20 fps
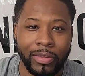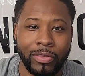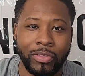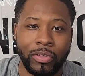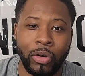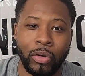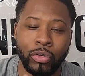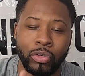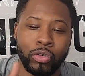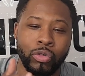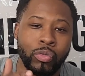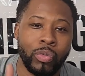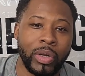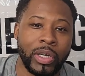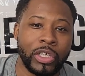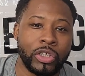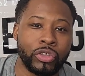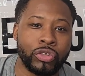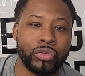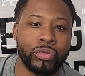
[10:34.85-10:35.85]
So you
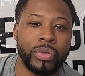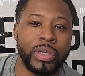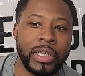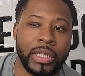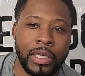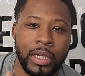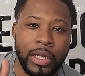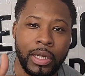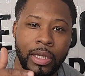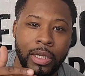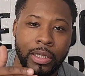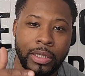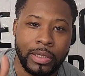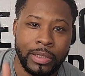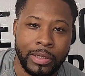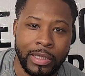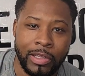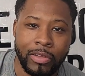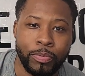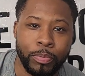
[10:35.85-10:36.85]
want to treat
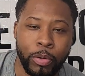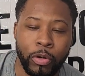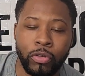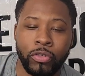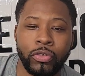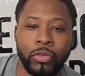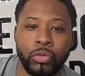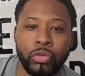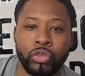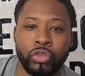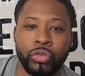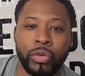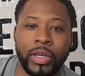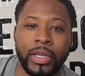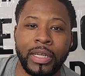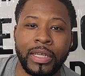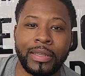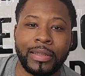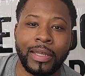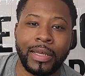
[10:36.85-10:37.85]
this personal
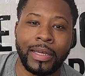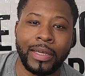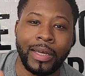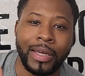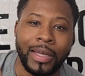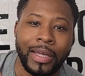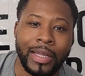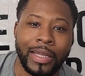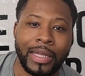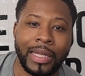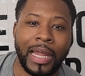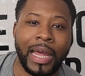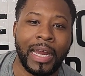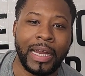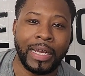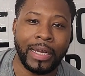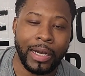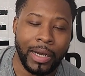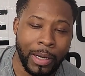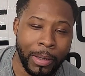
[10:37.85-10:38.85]
training thing
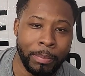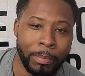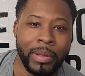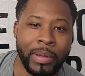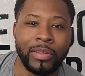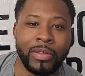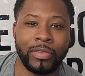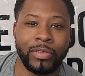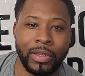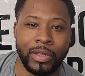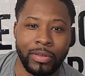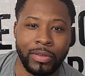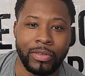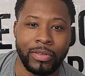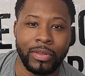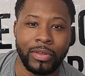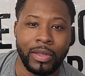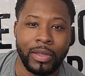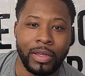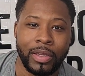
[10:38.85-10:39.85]
like a
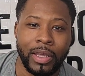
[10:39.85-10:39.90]
business.